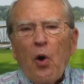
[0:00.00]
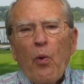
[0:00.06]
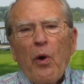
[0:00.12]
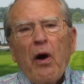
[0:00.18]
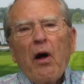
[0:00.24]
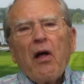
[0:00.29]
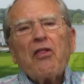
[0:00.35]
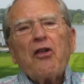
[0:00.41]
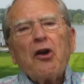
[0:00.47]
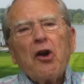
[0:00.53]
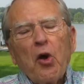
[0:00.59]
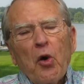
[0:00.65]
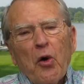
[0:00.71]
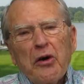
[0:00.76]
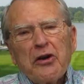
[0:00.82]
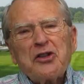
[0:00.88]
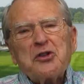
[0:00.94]
Well, the
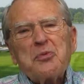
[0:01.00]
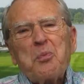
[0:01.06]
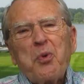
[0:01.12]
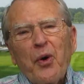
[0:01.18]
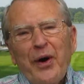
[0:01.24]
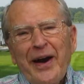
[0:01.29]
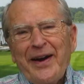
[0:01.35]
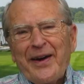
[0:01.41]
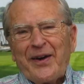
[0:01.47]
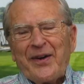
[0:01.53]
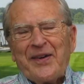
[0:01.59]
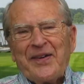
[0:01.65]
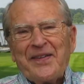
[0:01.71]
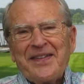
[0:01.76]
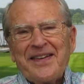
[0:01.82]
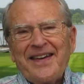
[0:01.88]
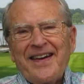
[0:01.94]
Lord's Prayer
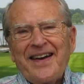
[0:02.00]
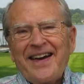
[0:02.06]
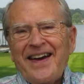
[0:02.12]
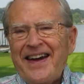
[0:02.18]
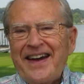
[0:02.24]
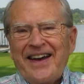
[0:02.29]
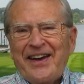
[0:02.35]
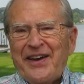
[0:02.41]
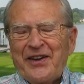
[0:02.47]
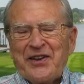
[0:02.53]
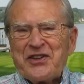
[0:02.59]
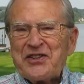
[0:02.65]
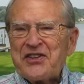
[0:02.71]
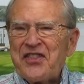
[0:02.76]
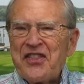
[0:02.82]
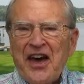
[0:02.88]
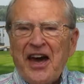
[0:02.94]

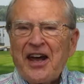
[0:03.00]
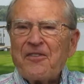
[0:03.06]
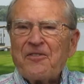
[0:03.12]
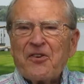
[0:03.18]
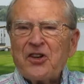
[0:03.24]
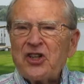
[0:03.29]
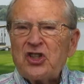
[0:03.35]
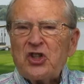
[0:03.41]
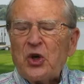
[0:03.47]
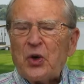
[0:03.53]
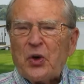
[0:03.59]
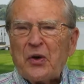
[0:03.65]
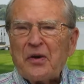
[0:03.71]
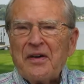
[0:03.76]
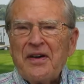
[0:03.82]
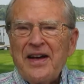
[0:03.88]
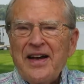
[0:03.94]
is that for
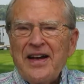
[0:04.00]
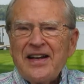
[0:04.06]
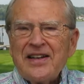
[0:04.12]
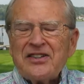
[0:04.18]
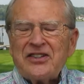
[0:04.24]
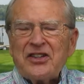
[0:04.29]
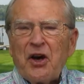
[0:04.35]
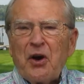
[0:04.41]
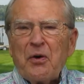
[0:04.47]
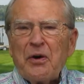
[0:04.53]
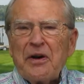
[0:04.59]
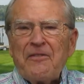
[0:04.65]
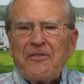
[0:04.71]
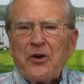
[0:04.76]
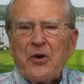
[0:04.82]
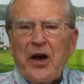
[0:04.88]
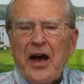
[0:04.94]
sure. So
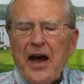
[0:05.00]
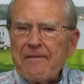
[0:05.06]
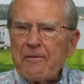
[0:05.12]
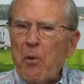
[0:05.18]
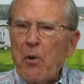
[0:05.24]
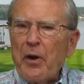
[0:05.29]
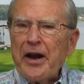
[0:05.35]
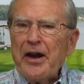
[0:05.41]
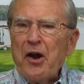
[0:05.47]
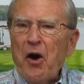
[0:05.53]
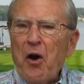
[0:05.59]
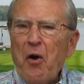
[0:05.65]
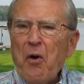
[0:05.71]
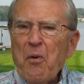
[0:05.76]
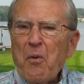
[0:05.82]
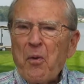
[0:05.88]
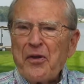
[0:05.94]
if you ever want to
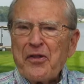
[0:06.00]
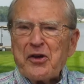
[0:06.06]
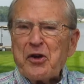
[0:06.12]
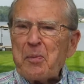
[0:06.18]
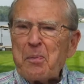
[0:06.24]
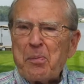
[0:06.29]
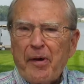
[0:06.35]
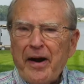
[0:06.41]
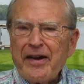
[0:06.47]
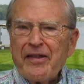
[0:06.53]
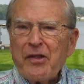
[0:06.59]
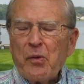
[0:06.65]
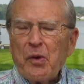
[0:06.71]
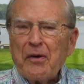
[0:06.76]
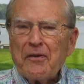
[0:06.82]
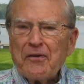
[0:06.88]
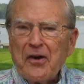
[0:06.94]
know whether you're praying
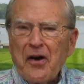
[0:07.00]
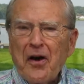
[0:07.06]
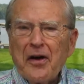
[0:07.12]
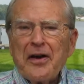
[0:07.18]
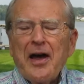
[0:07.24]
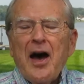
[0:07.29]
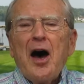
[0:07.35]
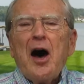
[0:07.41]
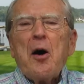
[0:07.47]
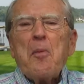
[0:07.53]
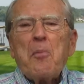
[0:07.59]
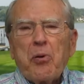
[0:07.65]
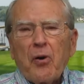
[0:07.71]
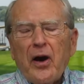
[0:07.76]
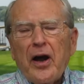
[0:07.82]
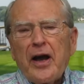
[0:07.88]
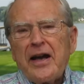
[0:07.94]
the will of God,
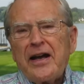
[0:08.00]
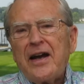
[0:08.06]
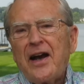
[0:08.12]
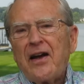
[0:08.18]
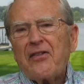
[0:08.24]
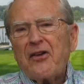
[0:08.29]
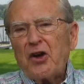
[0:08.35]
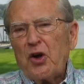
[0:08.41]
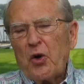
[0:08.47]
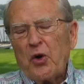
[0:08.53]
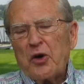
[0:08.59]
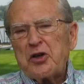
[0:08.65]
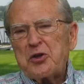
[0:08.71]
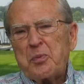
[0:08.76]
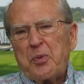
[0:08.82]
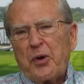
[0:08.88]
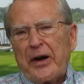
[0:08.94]
pray the
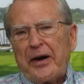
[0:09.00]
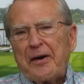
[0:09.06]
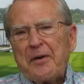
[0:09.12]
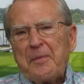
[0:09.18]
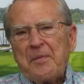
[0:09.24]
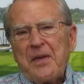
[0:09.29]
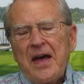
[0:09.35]
Lord's Prayer.